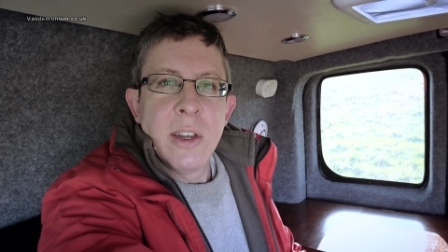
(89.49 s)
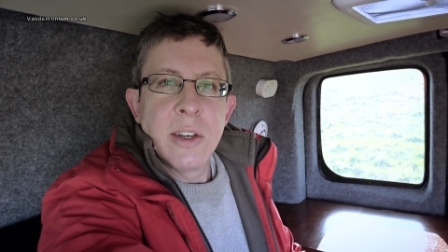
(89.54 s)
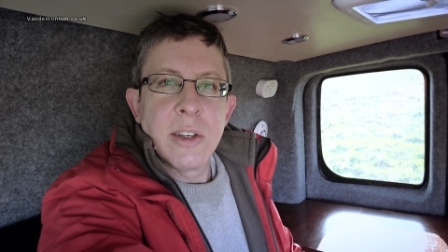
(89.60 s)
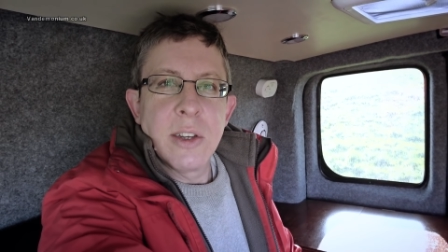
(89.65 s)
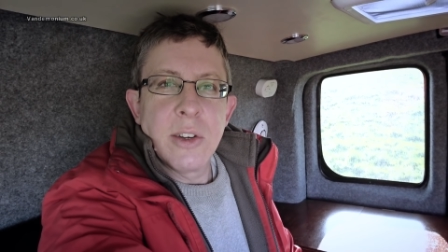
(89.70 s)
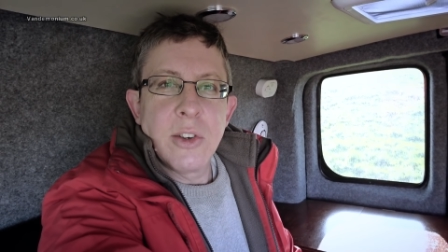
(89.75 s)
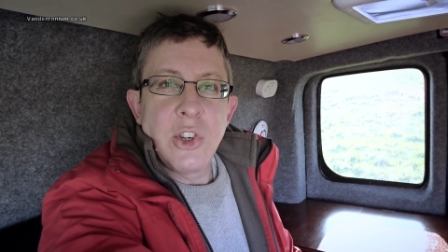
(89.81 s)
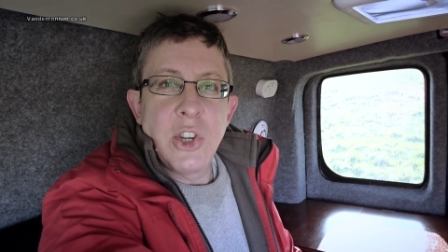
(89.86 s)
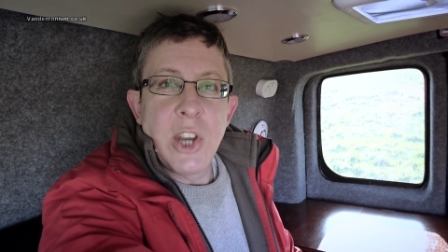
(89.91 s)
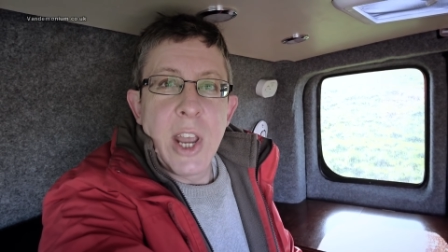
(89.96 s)

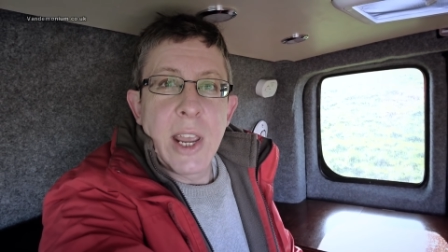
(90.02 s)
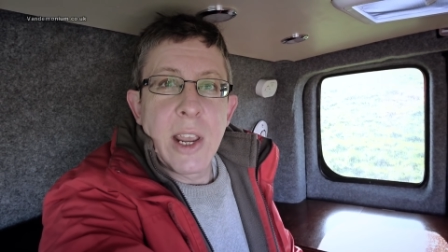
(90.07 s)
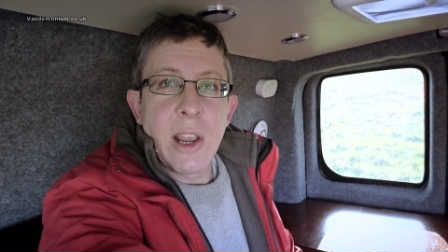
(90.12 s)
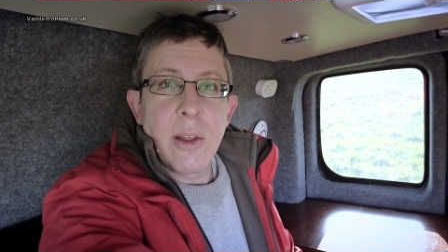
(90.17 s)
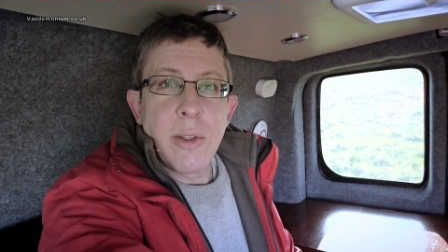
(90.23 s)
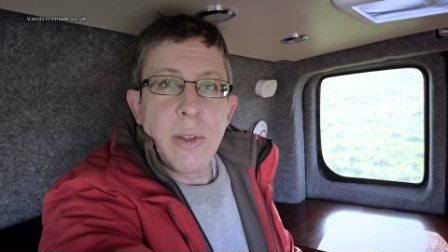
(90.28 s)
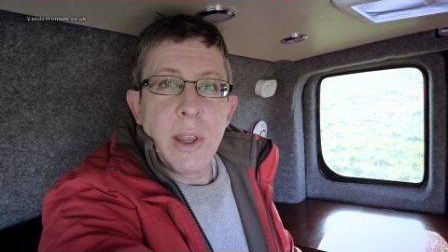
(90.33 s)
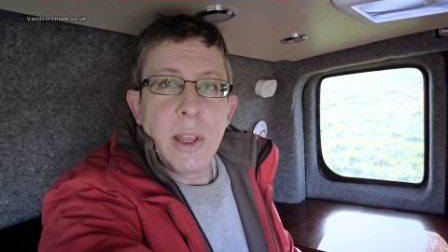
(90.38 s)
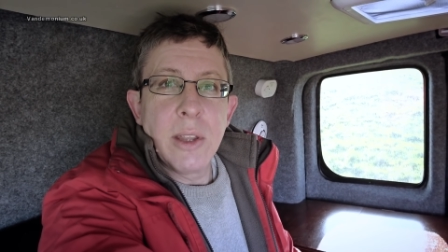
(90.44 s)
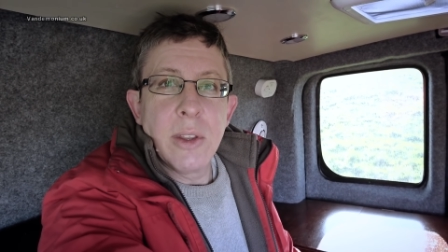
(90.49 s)
to check, I
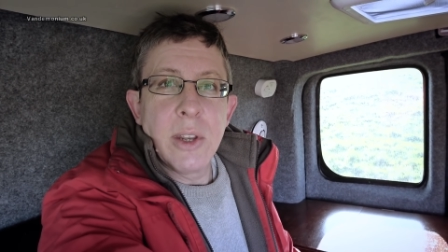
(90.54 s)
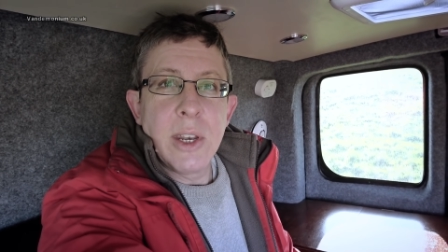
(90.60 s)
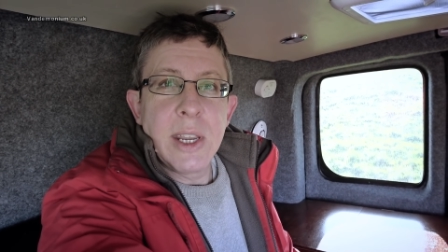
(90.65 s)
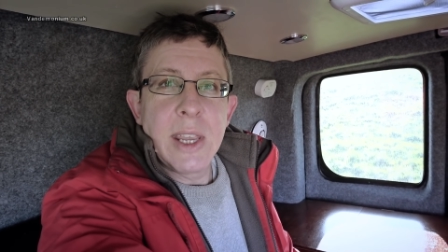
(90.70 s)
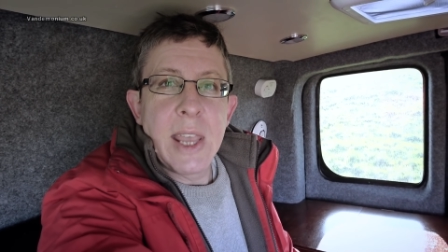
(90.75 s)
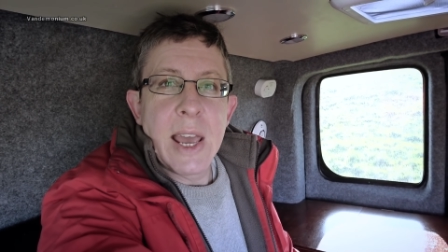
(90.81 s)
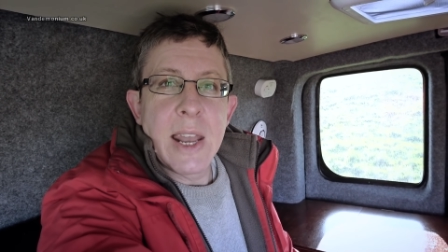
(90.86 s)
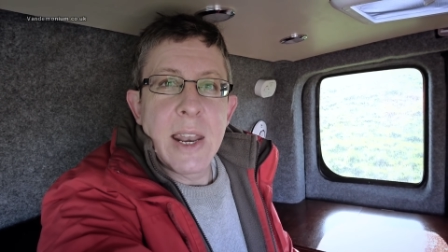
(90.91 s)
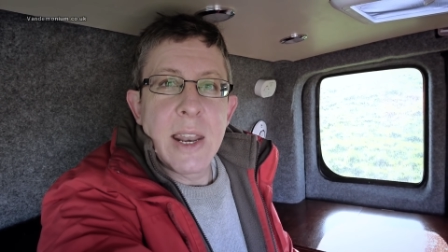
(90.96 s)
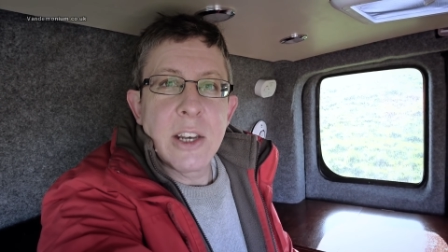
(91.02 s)
think, that it
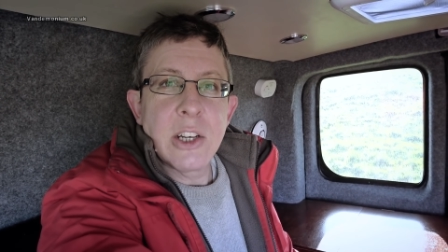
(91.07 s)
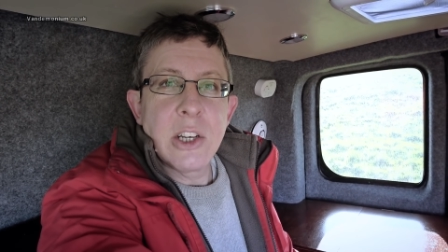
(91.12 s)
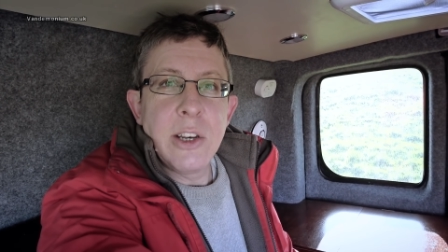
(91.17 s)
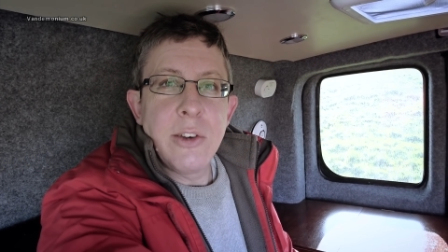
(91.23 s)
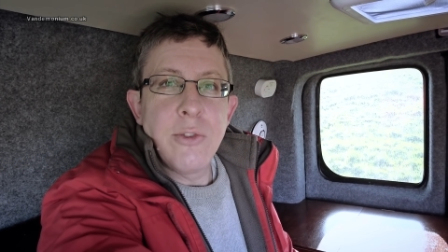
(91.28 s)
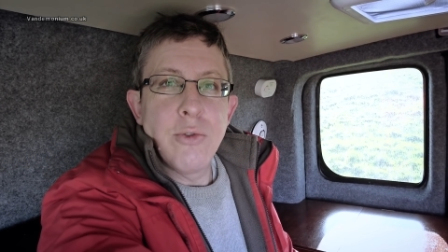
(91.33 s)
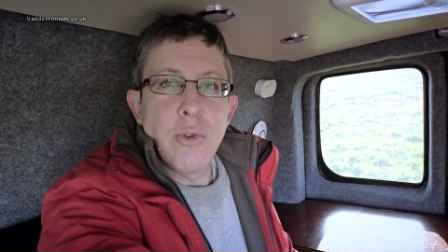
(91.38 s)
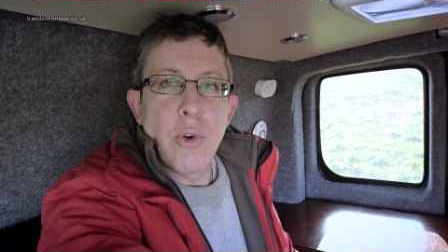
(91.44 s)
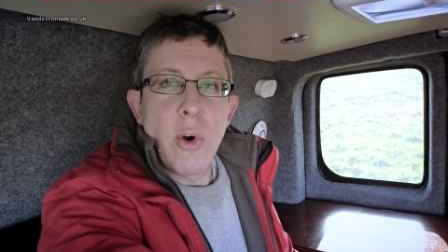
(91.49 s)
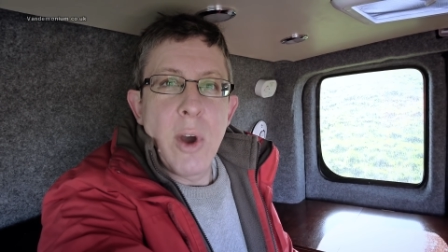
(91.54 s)
can actually
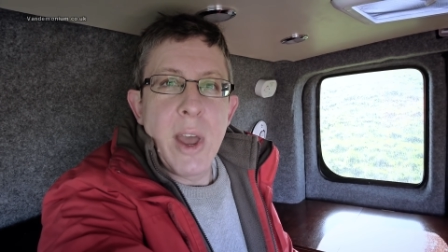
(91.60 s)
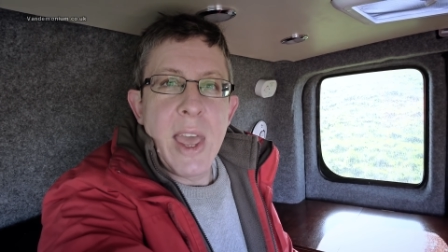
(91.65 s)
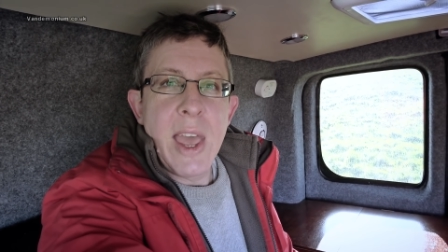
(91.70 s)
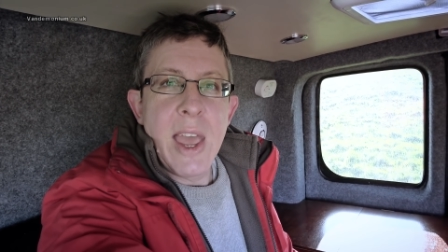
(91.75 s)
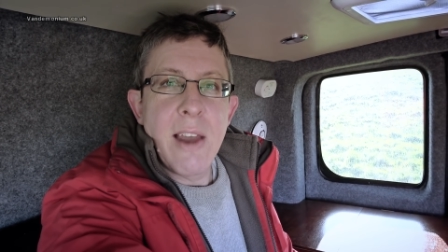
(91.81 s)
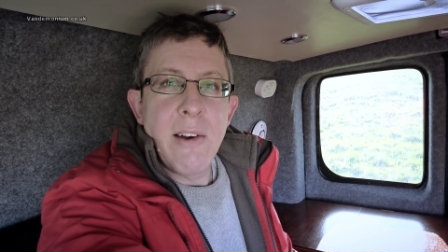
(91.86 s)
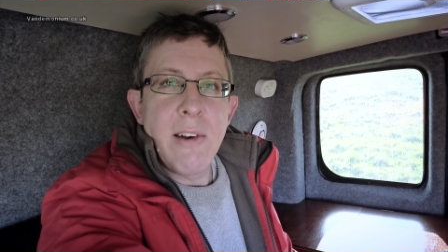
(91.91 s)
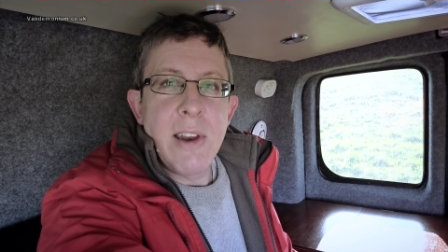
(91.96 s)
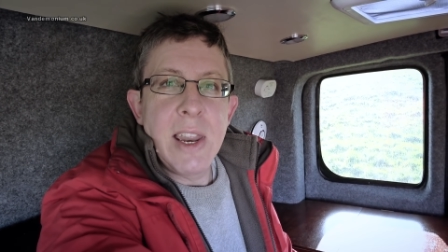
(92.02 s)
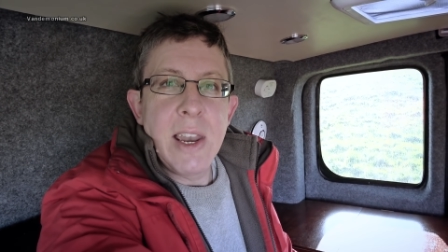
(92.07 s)
draw
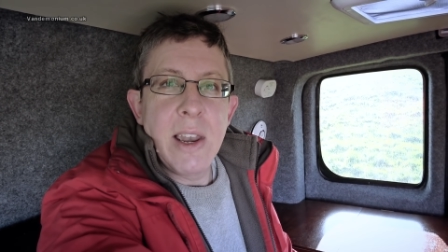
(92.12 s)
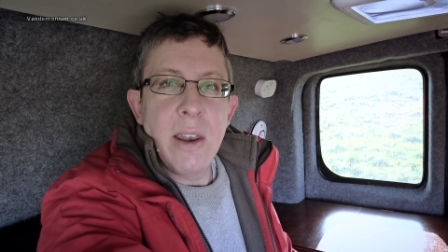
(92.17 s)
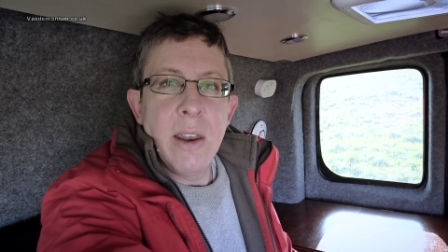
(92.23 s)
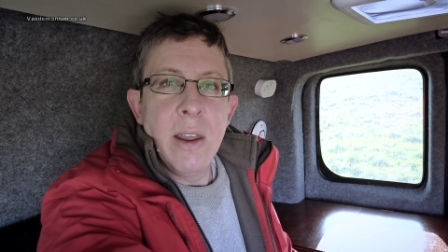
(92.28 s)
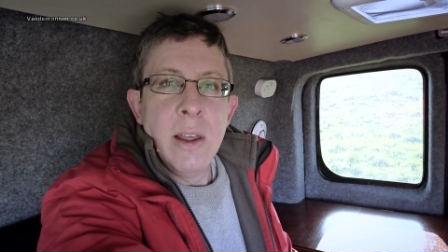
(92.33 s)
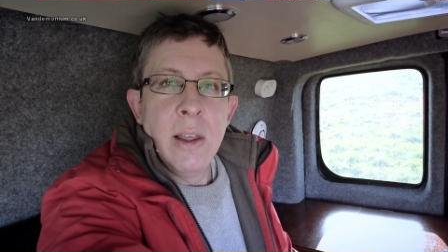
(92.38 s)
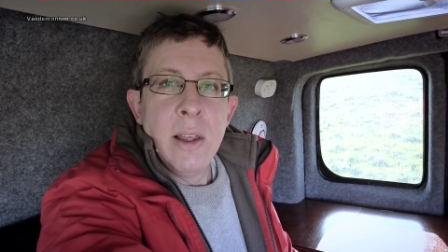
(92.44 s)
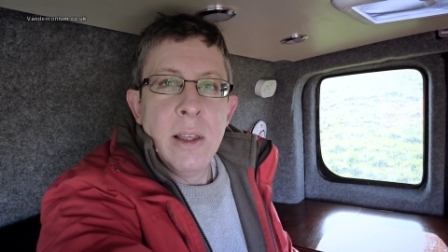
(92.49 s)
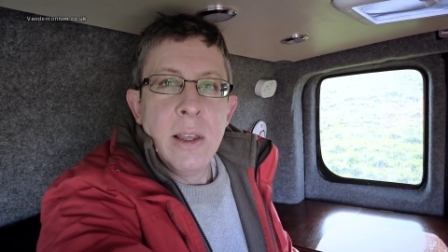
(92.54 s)
air in.